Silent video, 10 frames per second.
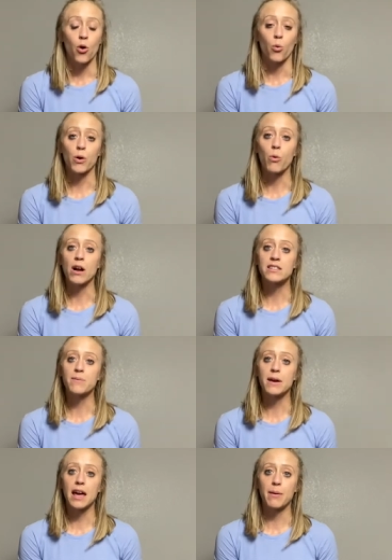we want to
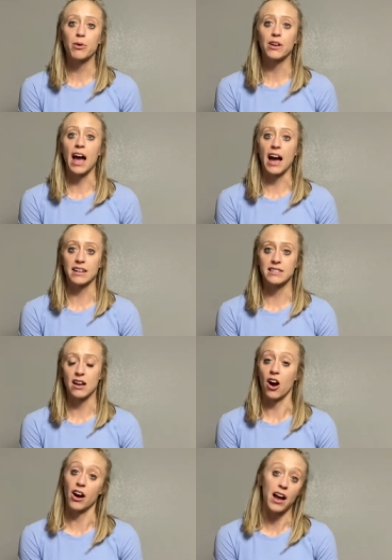be able to ex
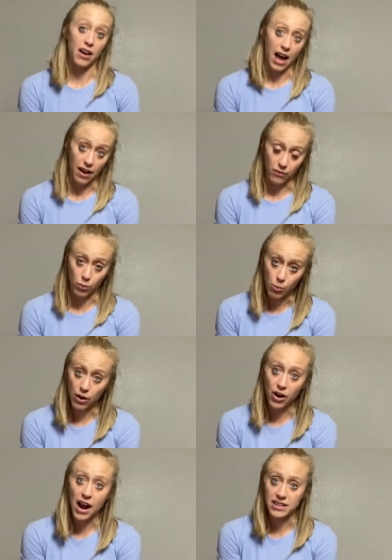our, we
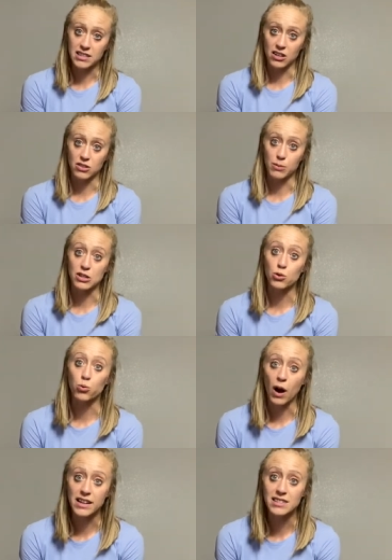want our exhale to be
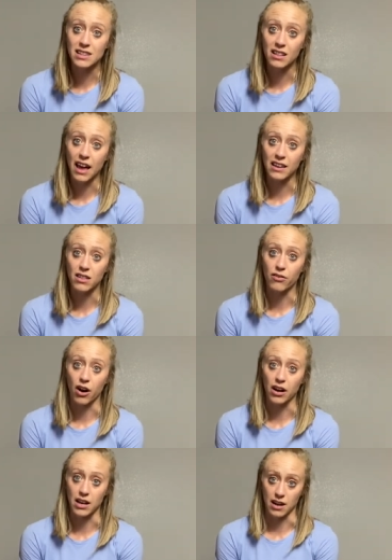twice the length of
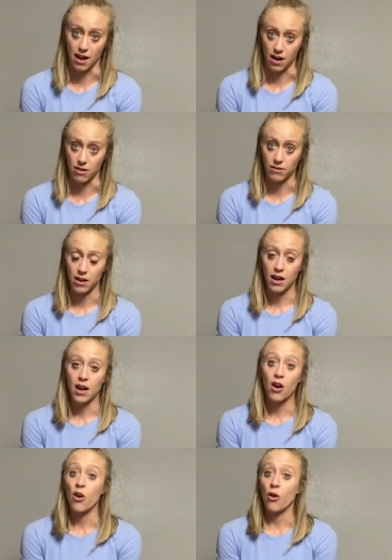our inhale
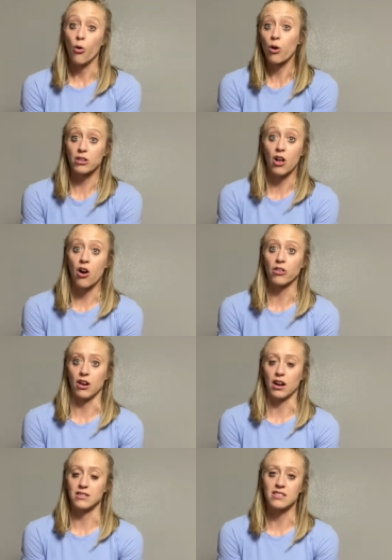or longer.
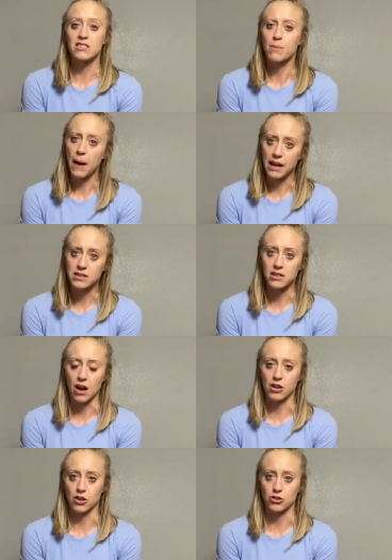It just depends
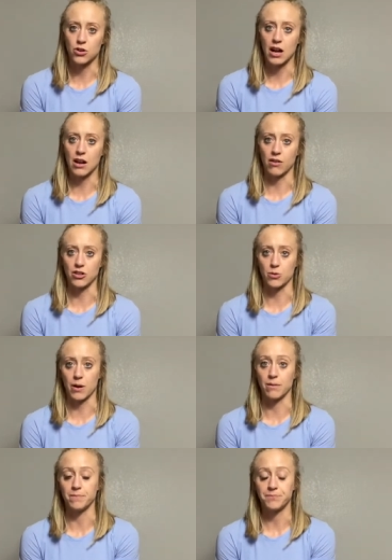on your training regimen.